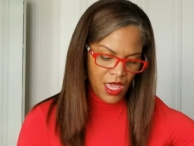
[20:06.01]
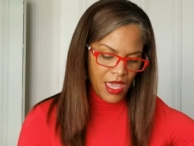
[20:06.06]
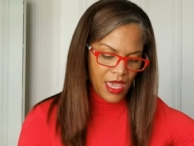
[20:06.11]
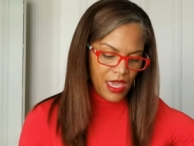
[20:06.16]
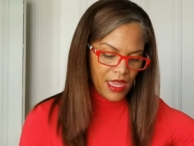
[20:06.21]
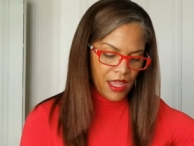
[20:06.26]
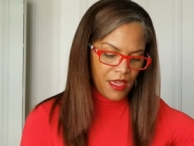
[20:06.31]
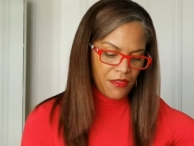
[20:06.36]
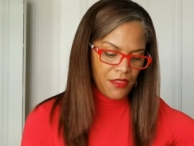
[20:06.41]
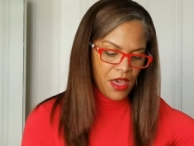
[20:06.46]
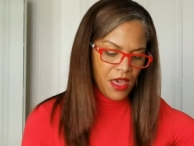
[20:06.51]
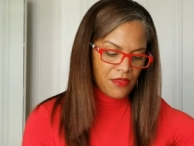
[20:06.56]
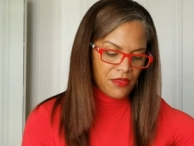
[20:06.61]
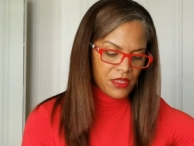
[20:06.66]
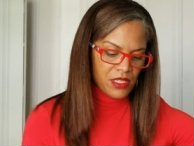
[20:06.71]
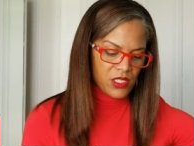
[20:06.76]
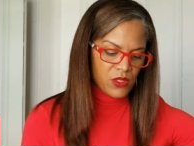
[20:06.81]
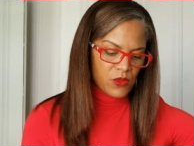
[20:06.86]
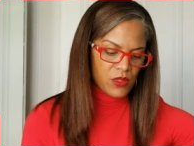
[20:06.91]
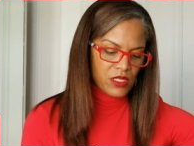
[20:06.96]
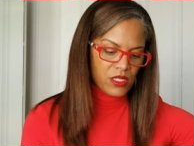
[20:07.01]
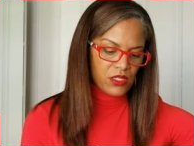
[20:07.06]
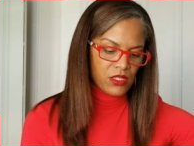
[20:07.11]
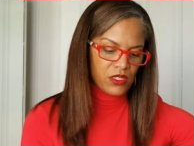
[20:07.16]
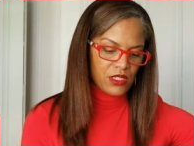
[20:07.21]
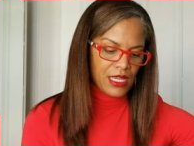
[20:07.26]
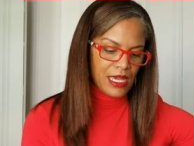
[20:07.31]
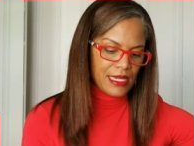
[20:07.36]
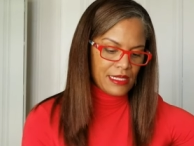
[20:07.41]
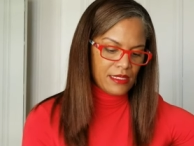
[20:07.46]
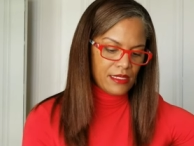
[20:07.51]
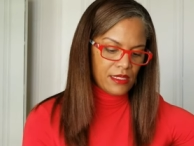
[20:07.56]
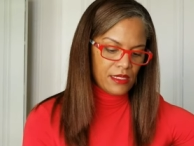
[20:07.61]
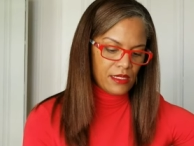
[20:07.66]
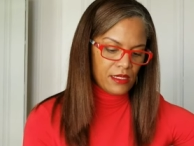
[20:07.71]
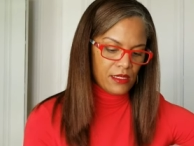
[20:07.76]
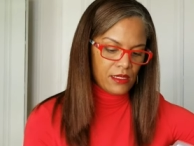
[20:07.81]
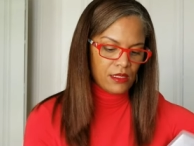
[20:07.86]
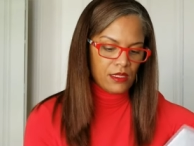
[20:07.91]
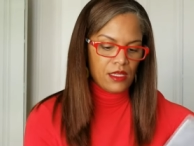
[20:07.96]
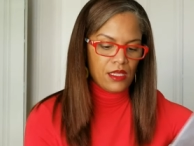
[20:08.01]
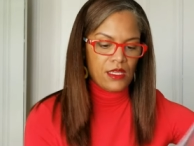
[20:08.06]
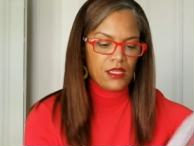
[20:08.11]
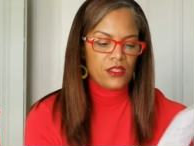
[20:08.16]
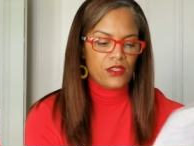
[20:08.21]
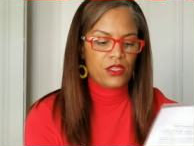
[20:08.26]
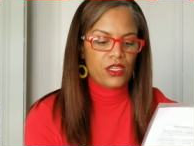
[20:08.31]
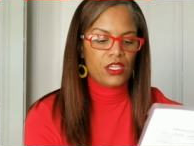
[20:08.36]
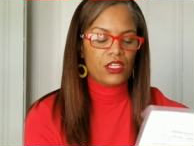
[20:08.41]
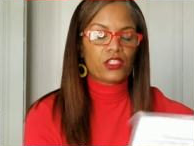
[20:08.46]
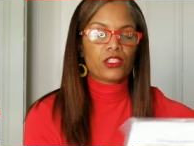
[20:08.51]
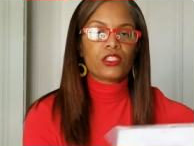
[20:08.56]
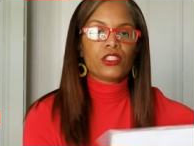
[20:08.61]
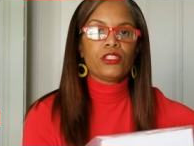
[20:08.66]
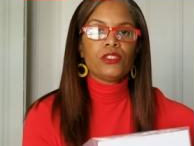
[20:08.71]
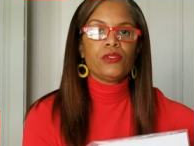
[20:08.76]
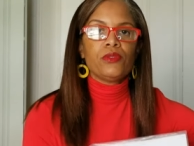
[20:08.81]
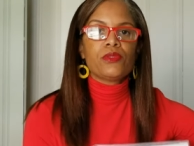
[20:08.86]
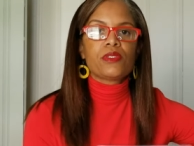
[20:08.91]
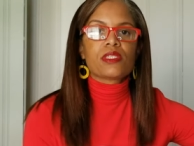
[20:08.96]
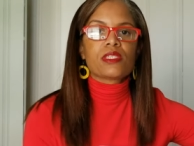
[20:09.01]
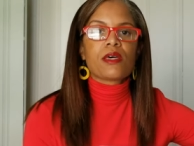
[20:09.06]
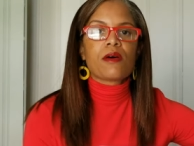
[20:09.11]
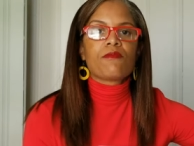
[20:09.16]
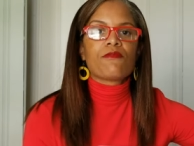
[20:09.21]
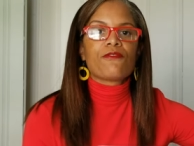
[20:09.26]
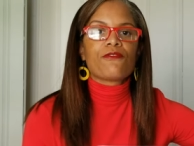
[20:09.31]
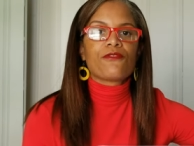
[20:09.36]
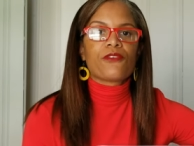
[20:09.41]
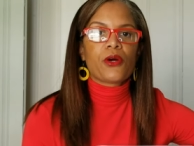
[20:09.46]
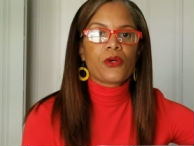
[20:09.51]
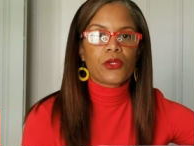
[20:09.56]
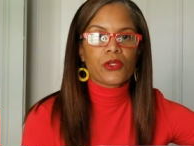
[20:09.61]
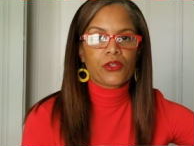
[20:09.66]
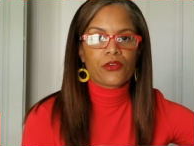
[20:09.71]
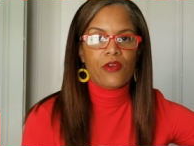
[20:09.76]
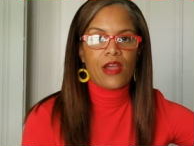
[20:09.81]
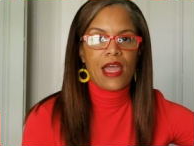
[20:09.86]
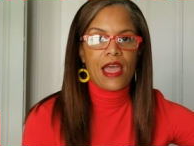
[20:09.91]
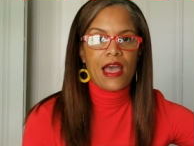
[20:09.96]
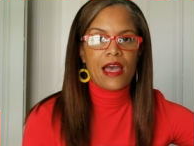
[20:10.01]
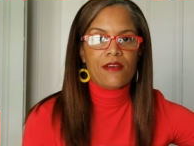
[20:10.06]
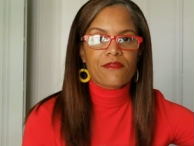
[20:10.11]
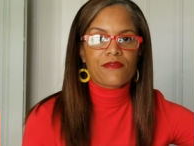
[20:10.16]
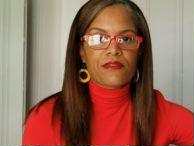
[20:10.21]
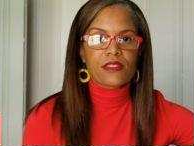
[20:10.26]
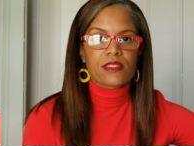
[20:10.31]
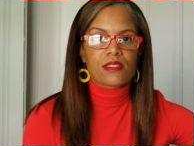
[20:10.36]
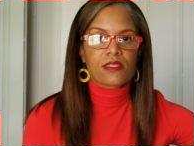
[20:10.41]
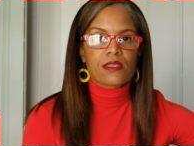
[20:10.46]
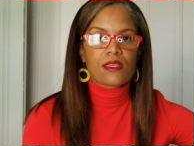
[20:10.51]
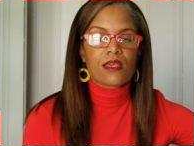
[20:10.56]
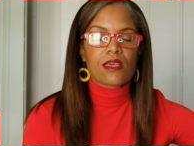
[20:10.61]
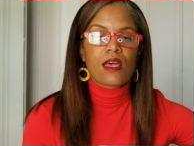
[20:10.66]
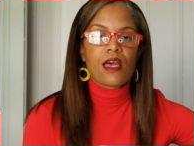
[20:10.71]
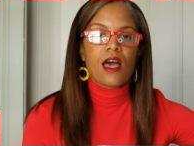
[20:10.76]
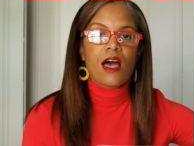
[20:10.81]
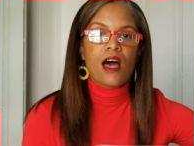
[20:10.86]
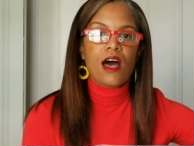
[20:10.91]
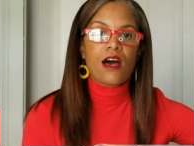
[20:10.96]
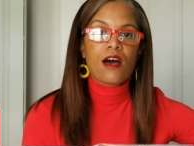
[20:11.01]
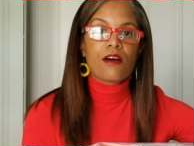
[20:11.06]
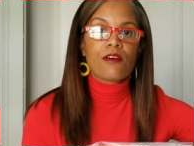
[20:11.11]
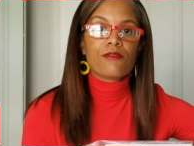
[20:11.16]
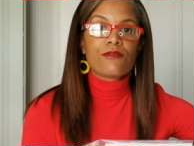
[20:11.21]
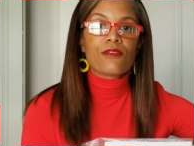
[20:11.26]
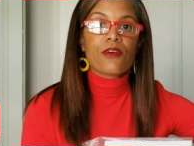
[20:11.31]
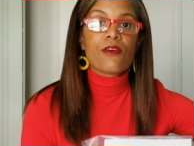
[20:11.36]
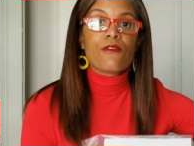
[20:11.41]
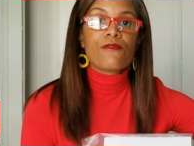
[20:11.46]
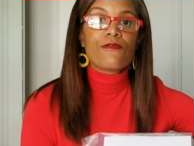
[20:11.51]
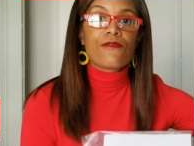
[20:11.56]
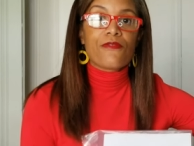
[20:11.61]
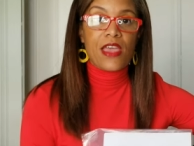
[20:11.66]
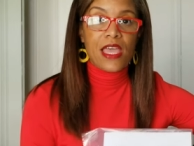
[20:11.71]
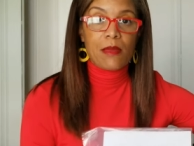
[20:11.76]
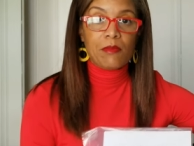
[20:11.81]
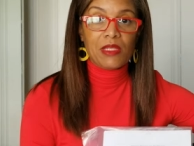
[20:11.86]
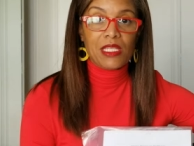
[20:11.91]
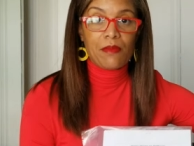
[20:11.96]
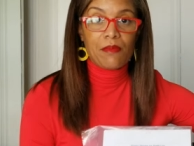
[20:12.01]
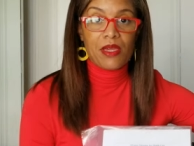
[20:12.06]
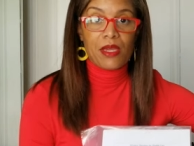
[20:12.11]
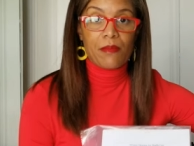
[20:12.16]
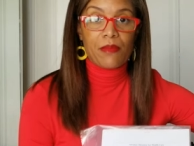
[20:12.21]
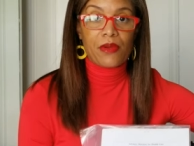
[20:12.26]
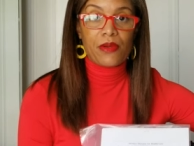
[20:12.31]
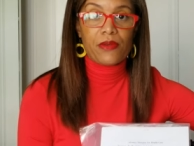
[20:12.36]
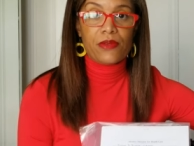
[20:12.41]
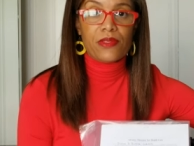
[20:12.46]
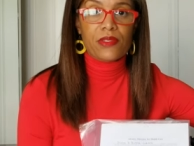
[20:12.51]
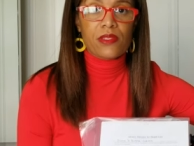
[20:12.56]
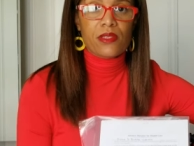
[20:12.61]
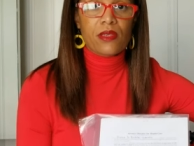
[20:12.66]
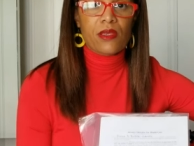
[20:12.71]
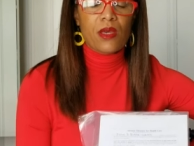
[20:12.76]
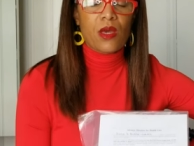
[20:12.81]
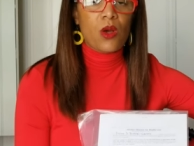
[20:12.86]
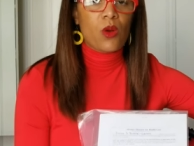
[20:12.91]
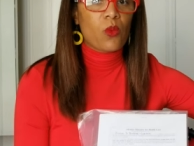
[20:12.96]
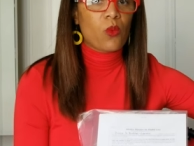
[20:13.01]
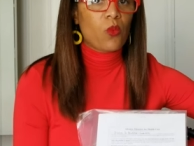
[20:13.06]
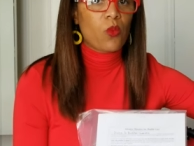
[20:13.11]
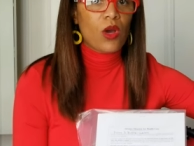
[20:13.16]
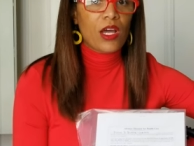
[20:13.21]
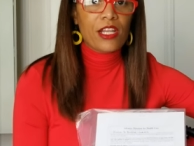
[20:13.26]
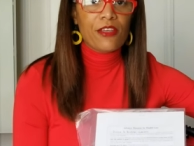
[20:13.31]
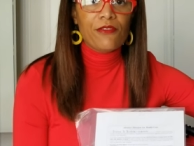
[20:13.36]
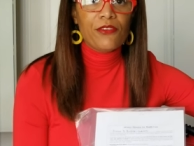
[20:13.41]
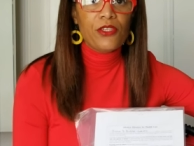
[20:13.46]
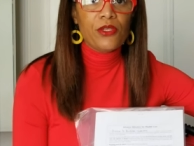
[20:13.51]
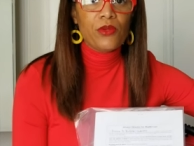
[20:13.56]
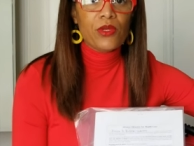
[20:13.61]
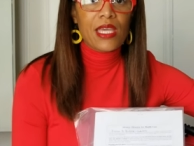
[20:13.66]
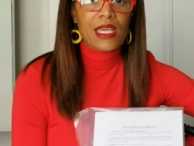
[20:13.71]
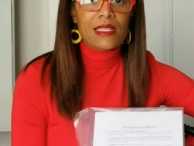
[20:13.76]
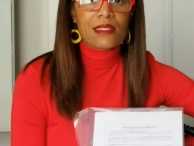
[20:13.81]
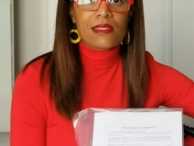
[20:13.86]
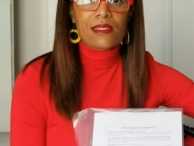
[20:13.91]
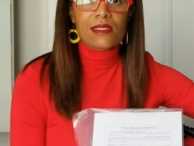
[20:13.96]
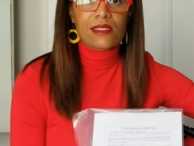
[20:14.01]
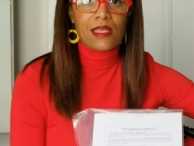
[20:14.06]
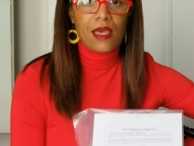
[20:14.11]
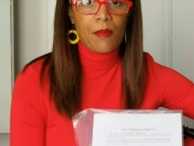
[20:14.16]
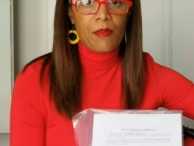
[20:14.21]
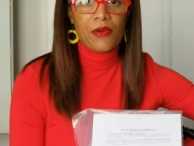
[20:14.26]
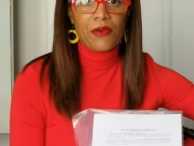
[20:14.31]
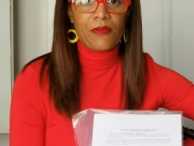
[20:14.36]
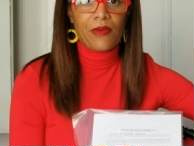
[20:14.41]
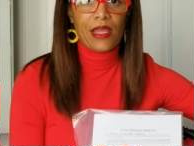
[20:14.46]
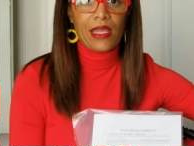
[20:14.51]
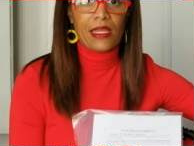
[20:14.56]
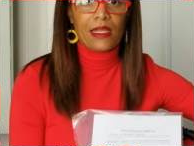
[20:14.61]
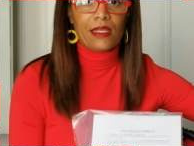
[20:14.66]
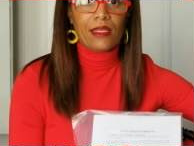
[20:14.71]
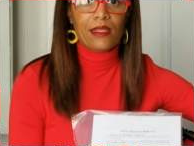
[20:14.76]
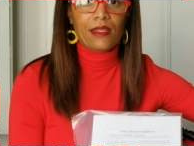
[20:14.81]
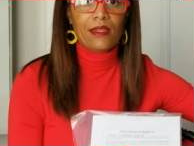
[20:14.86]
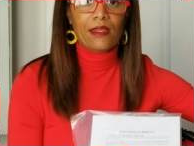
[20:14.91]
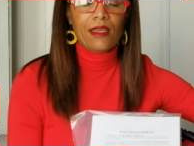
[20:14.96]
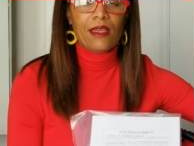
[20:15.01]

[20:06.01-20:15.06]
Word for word: And I thought this was a good idea. Include some photographs of family members. What if you get separated